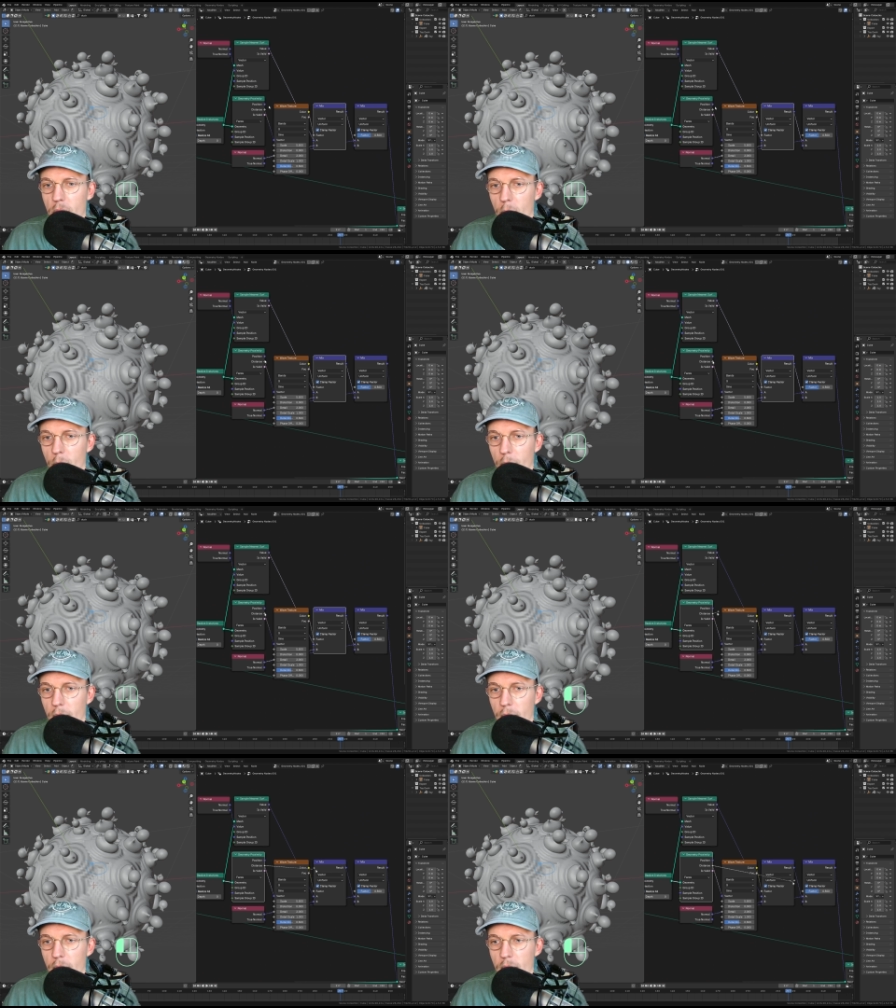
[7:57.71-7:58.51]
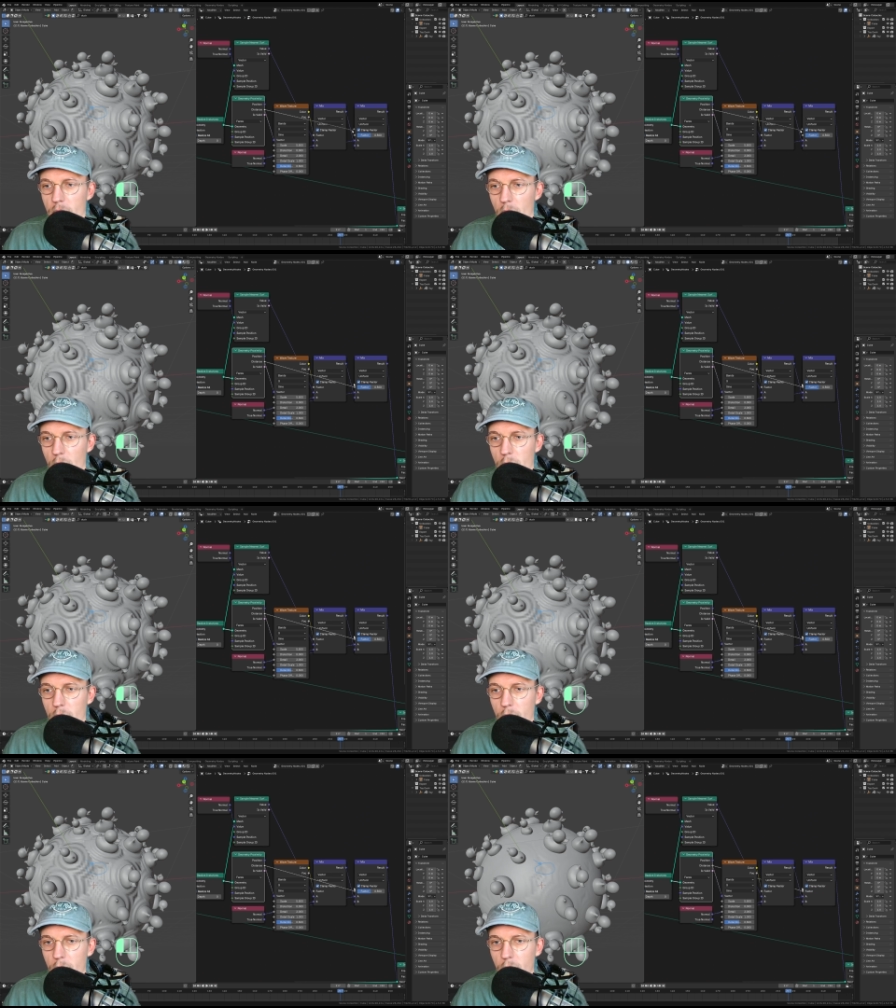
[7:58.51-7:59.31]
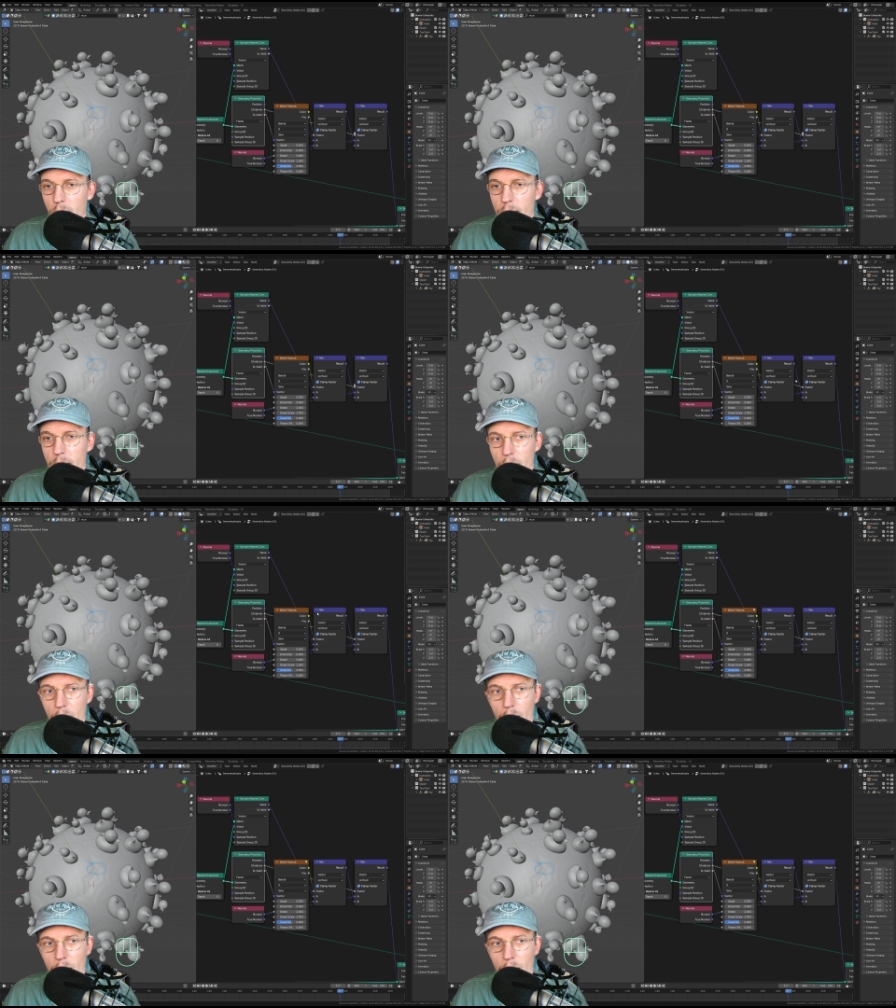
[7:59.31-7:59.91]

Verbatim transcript: to be the distance. All right, there